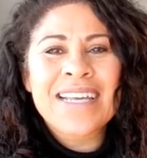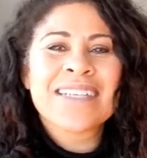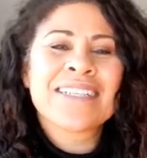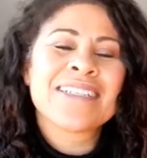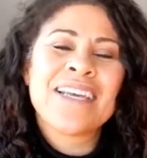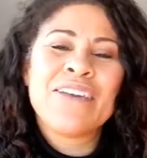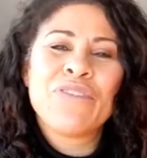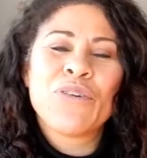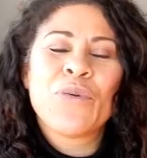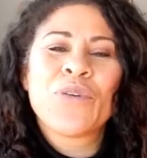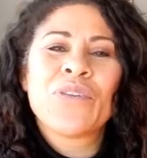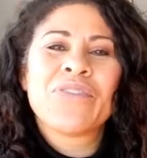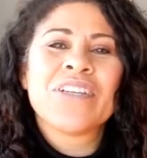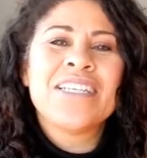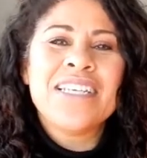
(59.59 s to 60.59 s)
and it'll give you all
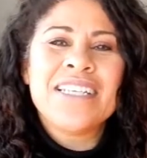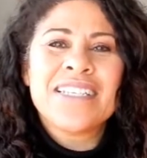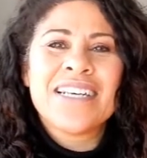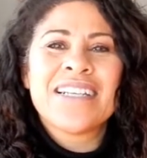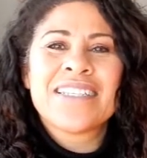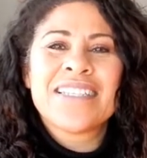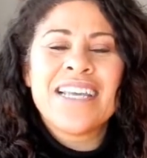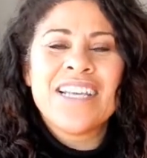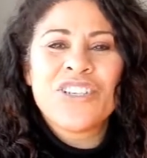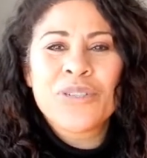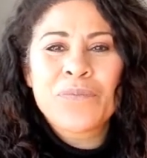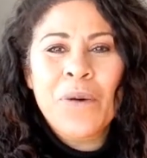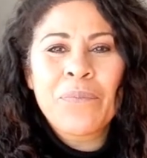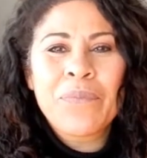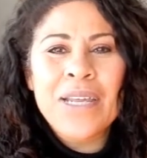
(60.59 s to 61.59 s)
of the details there.
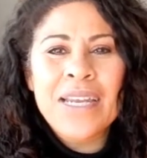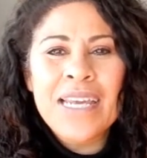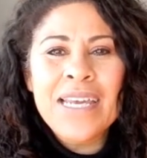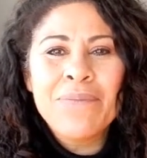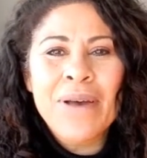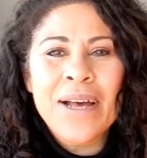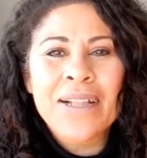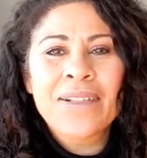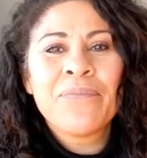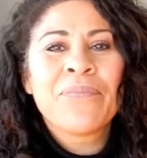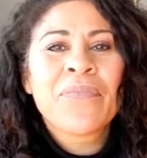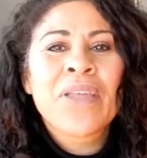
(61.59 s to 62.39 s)
Just pop me an email.